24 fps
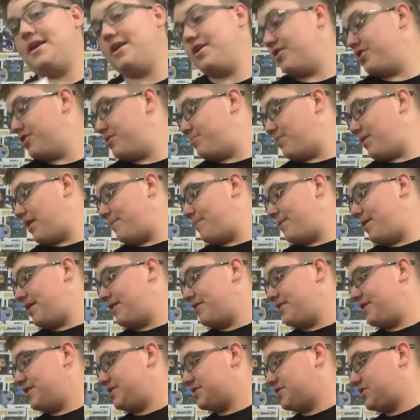a good pop out of
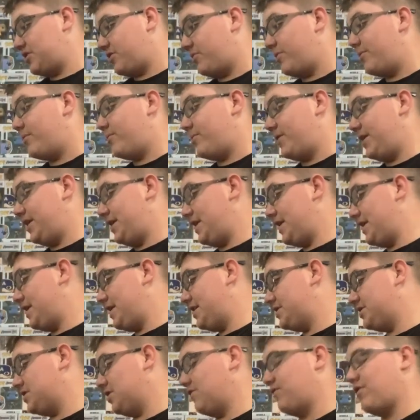this. So we did
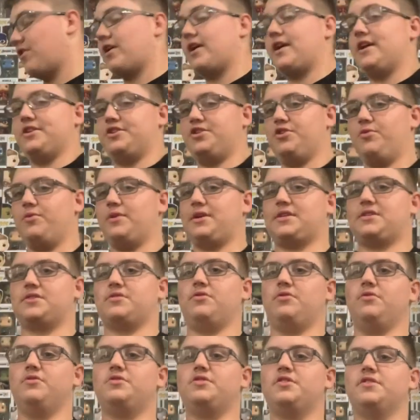so far get two
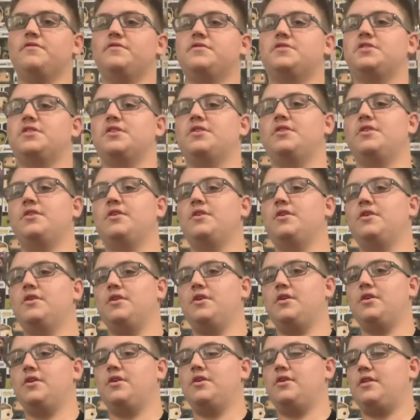exclusives.
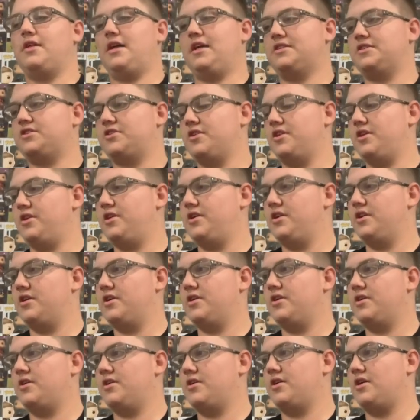That's good.
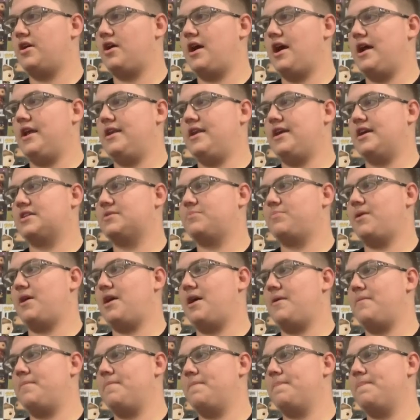All right, next
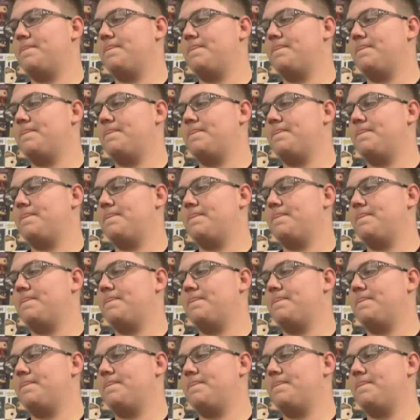pop.